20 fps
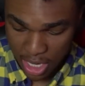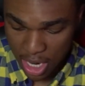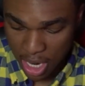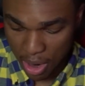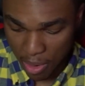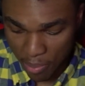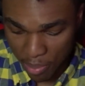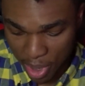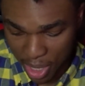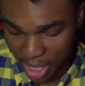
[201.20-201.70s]

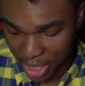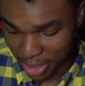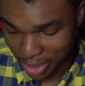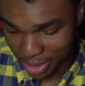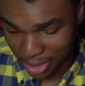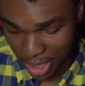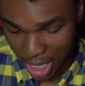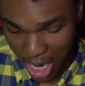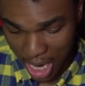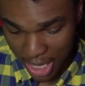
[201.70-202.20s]
But
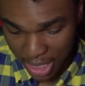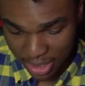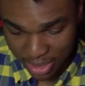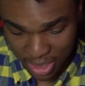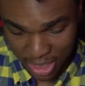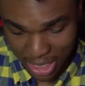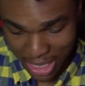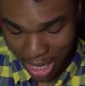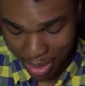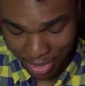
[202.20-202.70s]

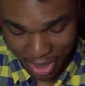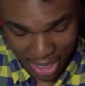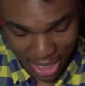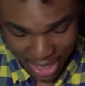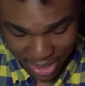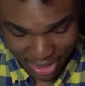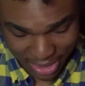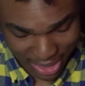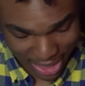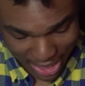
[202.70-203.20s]
honestly, I mean
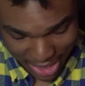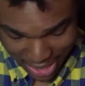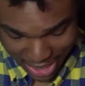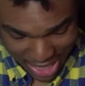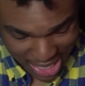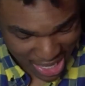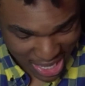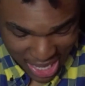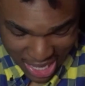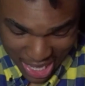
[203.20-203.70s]

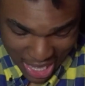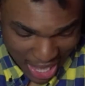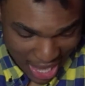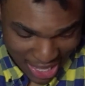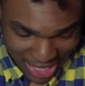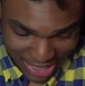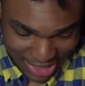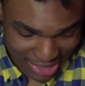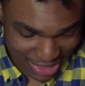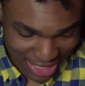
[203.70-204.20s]

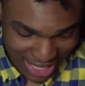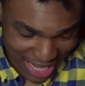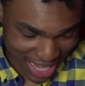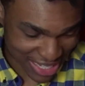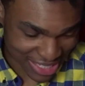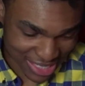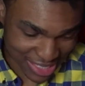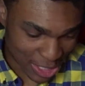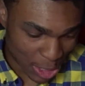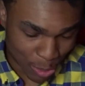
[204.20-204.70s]
it's
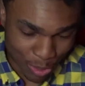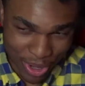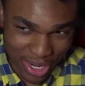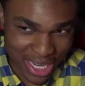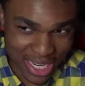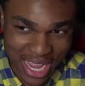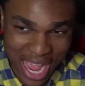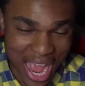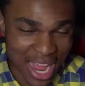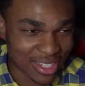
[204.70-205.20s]
still pretty
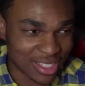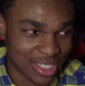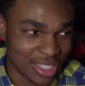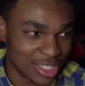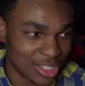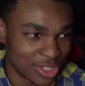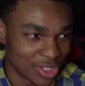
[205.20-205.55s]
gassy,